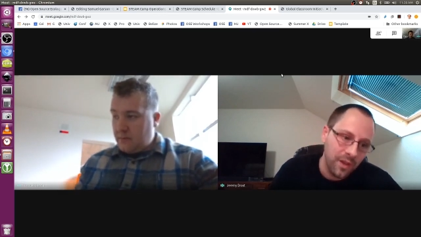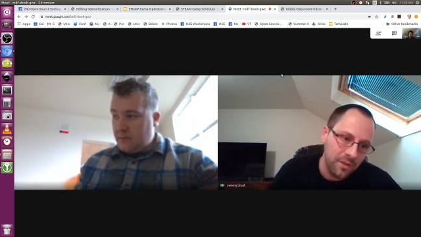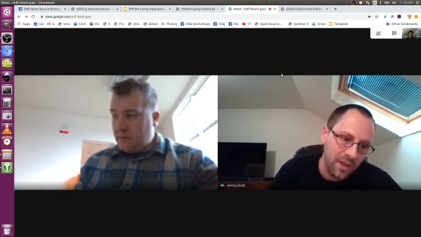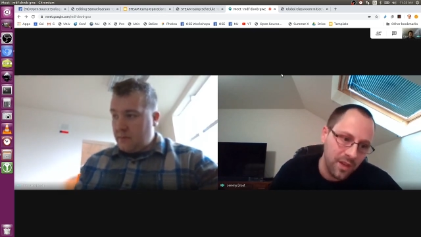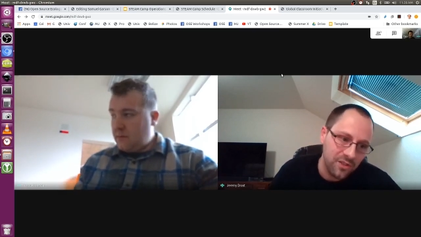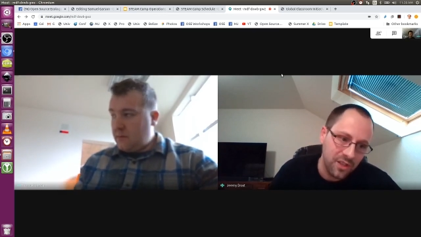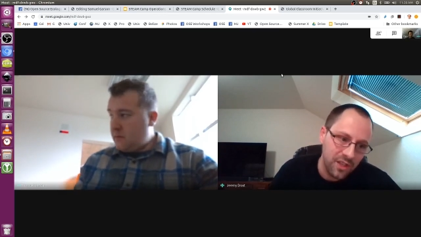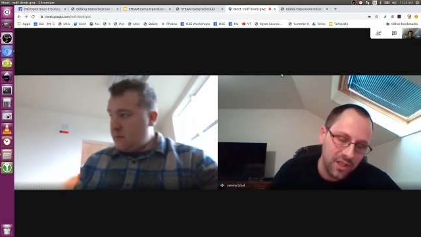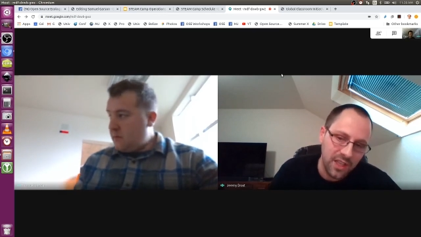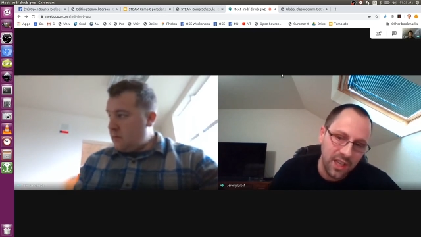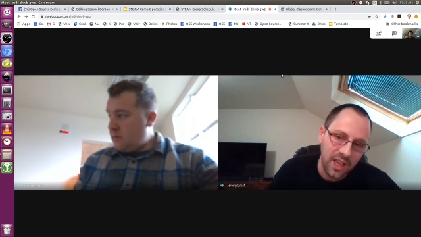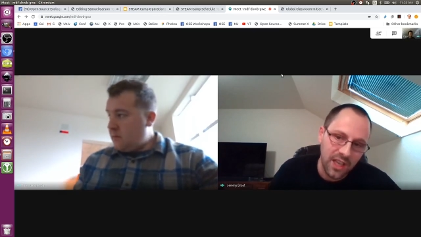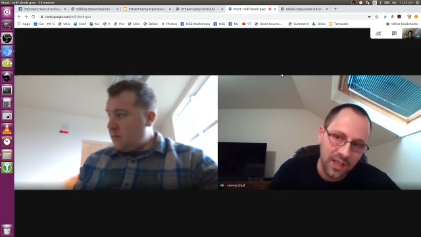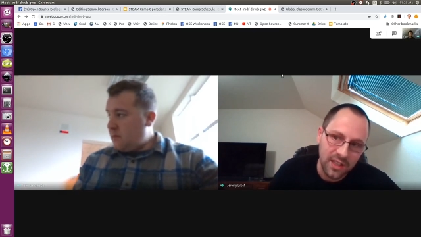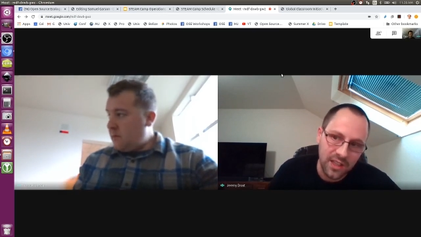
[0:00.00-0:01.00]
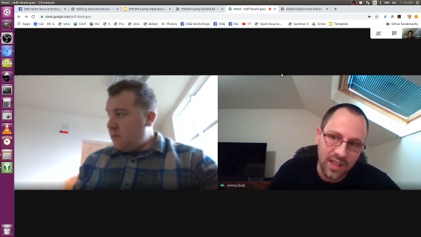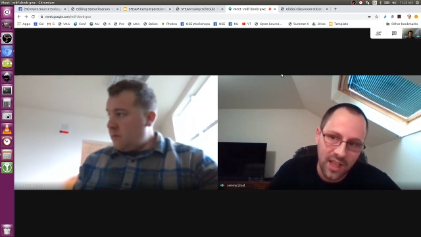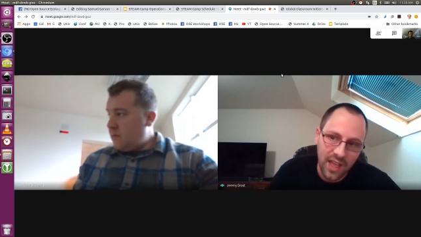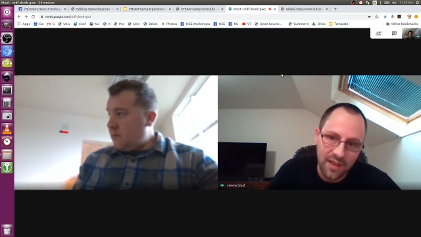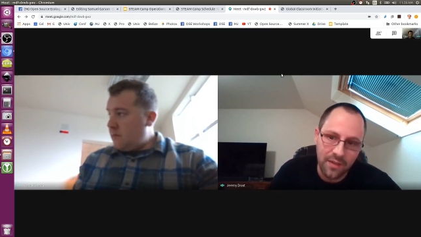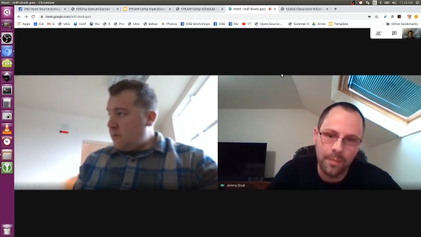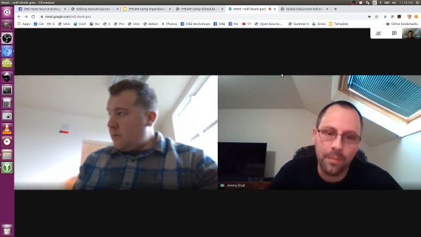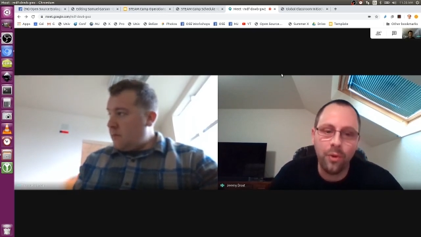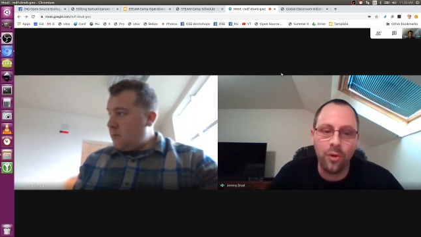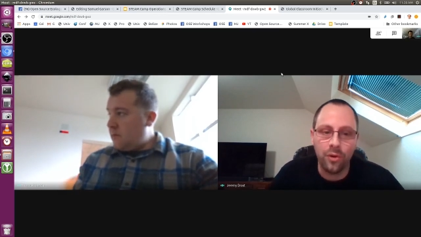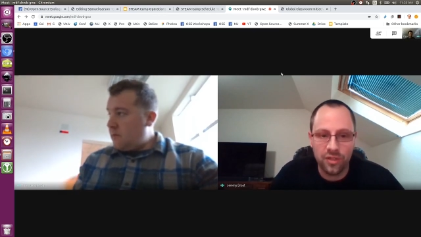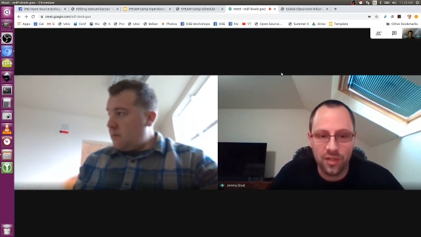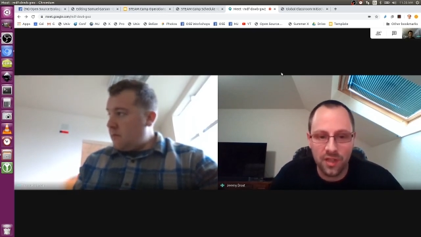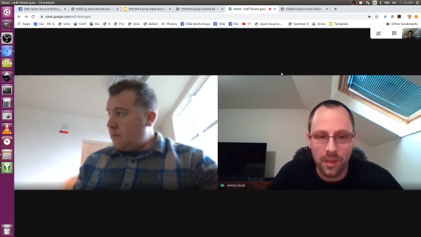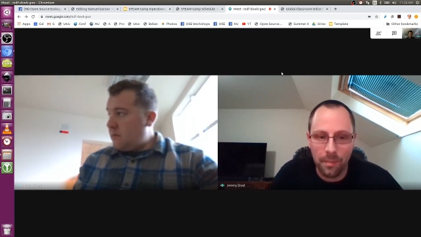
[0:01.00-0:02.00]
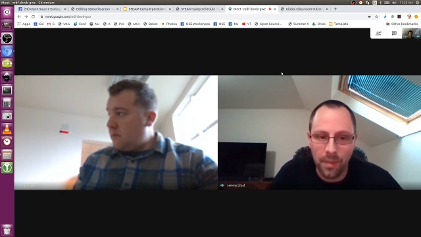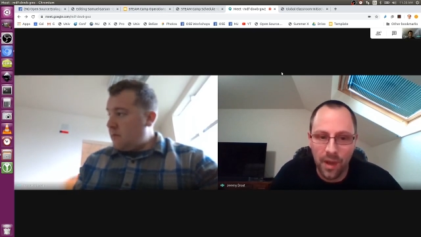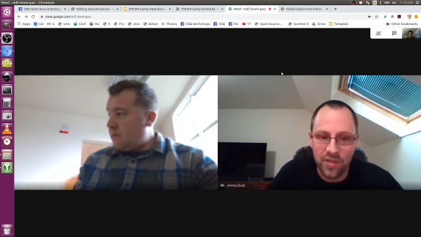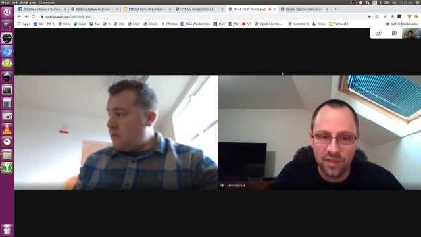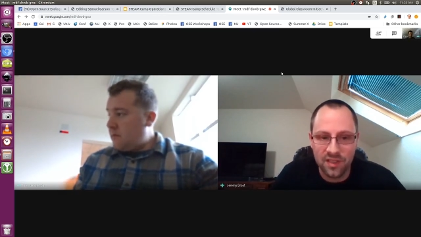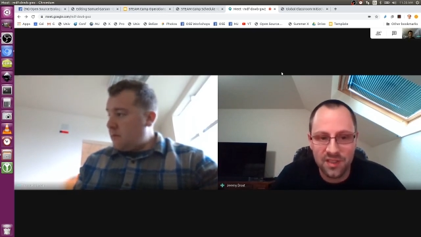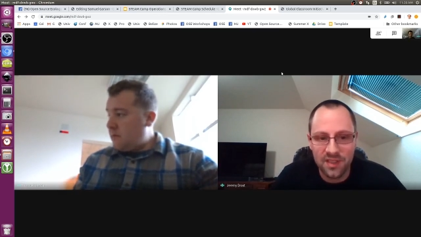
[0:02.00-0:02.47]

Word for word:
Speaker 1: foundation indicated that they have a portion of the budget